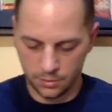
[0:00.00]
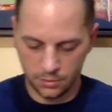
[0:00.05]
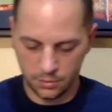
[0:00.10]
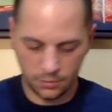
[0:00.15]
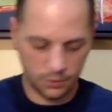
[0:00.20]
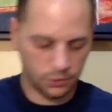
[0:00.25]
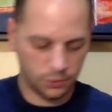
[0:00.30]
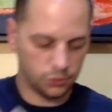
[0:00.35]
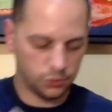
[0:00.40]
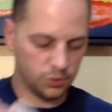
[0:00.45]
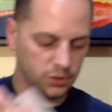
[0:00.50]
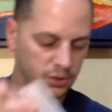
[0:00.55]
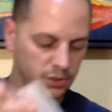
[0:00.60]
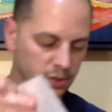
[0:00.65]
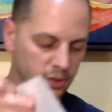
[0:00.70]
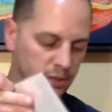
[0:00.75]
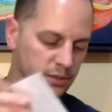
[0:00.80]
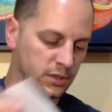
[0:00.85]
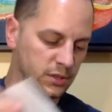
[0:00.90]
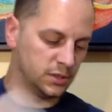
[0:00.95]
this
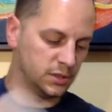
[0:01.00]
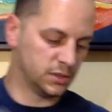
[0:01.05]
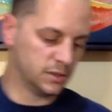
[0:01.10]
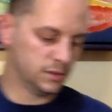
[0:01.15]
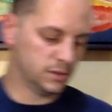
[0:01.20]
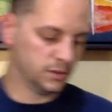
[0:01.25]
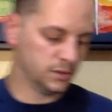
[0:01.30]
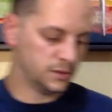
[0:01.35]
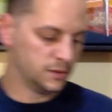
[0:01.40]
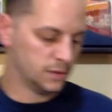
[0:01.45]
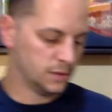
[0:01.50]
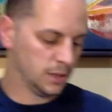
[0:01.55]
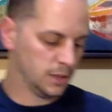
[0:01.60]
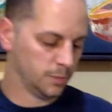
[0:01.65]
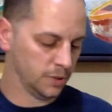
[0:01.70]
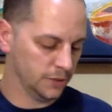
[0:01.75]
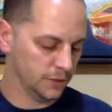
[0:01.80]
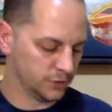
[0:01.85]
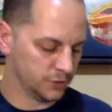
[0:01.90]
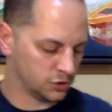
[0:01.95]
is, I
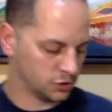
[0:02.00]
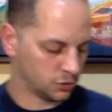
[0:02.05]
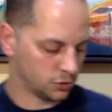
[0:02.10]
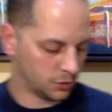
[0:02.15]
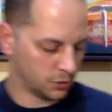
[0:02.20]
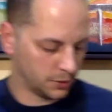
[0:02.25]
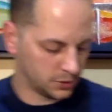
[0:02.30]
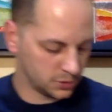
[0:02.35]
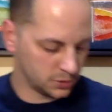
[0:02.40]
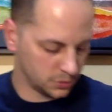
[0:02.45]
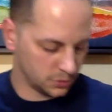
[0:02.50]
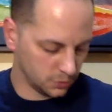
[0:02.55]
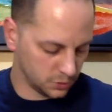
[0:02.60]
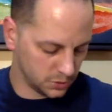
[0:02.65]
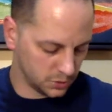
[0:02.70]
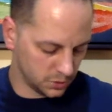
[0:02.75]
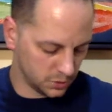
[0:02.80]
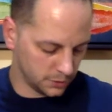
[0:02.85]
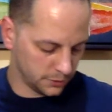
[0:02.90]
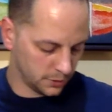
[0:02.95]
believe, a store
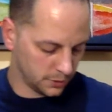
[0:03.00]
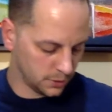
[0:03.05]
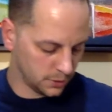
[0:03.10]
exclusive.